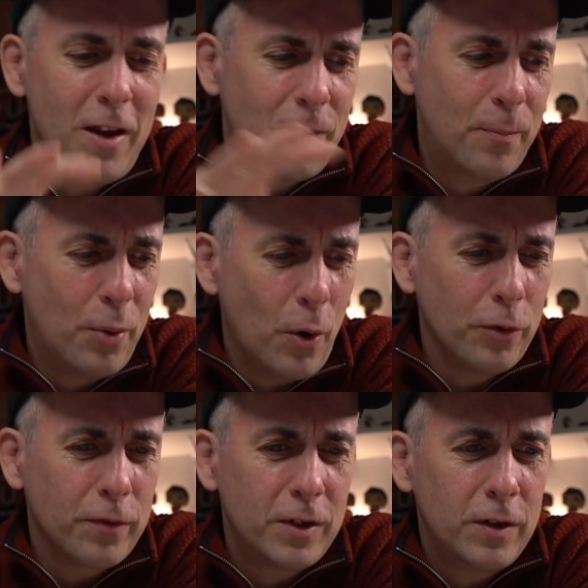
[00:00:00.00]
If
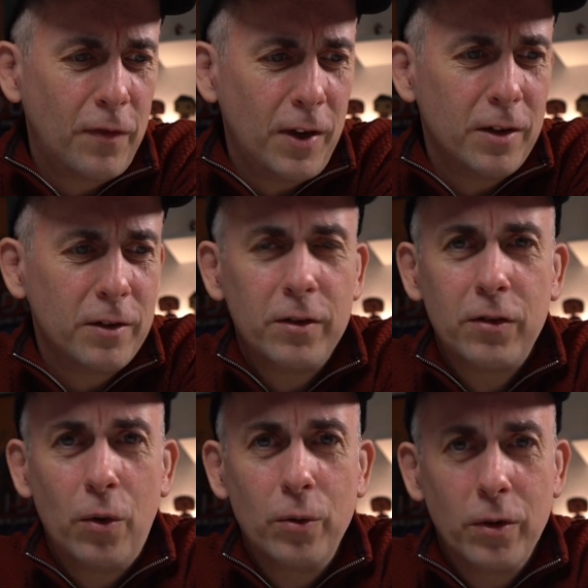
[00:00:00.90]
both of these fail,
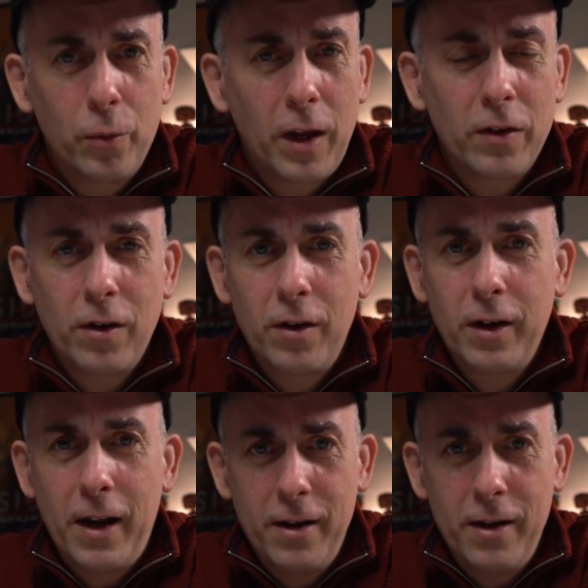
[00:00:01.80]
so no Kickstarter